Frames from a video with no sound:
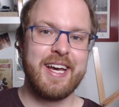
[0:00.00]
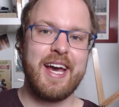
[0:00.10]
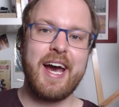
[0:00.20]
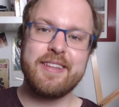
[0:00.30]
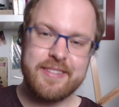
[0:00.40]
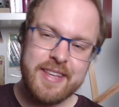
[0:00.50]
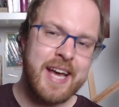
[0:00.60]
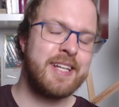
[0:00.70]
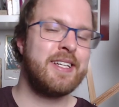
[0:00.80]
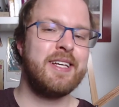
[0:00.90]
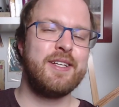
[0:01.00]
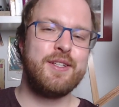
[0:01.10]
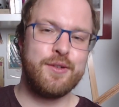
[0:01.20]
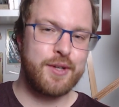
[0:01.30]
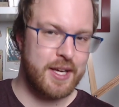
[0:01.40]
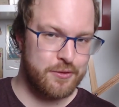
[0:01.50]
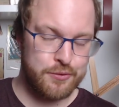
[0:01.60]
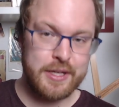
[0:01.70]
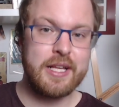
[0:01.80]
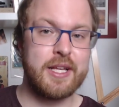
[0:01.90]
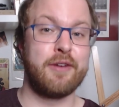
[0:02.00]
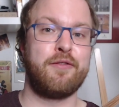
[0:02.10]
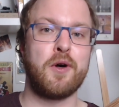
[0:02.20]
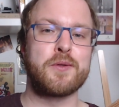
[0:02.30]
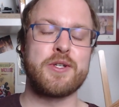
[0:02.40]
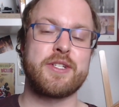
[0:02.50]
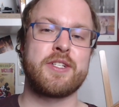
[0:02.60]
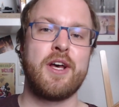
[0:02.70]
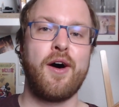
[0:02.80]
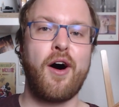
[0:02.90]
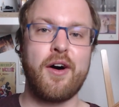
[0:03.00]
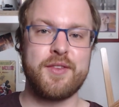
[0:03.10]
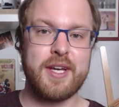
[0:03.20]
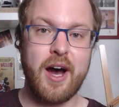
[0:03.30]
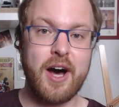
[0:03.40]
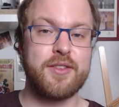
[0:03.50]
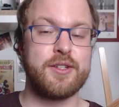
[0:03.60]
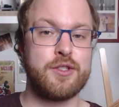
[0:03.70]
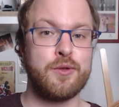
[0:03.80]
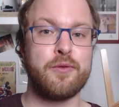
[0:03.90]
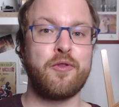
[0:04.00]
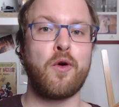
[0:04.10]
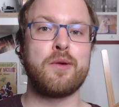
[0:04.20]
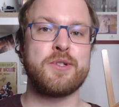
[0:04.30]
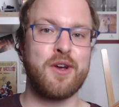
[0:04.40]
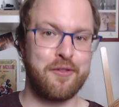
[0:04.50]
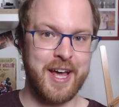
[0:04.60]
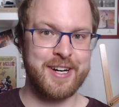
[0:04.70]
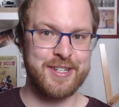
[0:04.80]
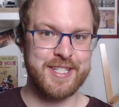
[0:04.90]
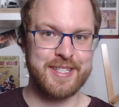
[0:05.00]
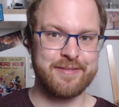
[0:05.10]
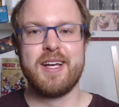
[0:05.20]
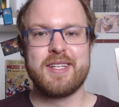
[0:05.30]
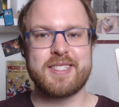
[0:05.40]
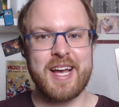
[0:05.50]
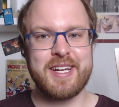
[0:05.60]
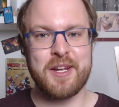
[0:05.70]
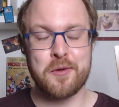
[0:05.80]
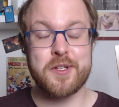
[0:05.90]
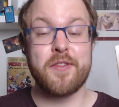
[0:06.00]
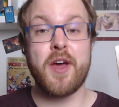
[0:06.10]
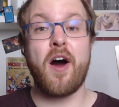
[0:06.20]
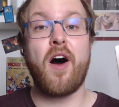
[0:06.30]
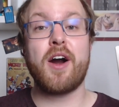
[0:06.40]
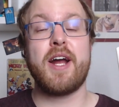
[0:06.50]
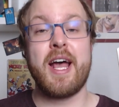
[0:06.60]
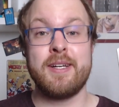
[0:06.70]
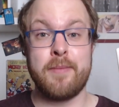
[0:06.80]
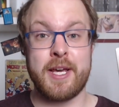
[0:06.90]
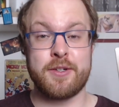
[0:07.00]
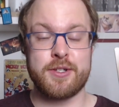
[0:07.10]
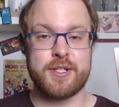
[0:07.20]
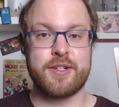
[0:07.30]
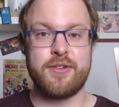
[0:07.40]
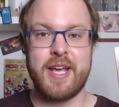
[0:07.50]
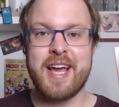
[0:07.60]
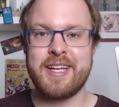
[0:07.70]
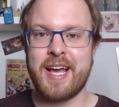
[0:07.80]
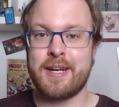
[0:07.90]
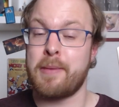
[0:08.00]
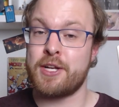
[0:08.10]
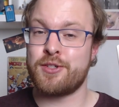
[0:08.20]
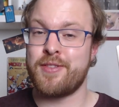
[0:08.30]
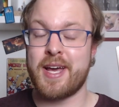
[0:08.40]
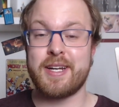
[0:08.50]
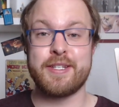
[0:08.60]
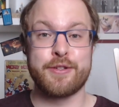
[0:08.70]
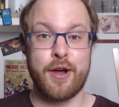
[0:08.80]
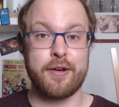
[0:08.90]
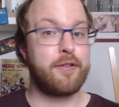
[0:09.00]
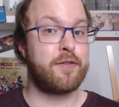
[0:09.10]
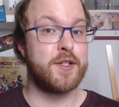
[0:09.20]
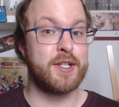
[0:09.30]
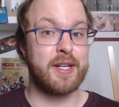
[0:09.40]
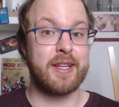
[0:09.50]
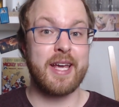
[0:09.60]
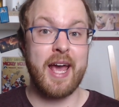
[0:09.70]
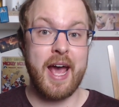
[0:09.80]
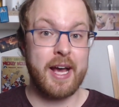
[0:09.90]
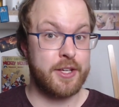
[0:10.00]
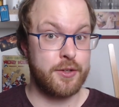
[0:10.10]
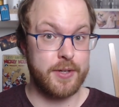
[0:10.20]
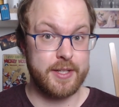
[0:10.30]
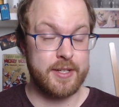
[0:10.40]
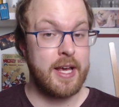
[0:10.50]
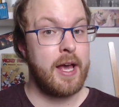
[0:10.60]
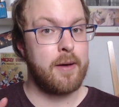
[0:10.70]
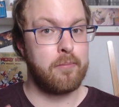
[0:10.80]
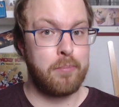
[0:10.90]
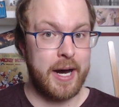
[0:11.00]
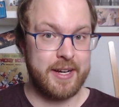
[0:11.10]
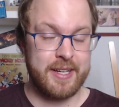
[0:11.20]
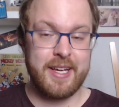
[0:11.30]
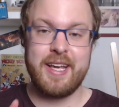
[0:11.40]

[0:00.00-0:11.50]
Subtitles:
and then you can really focus on the other two forms of energy. Side note, there are animators creating animation that is not physically accurate, but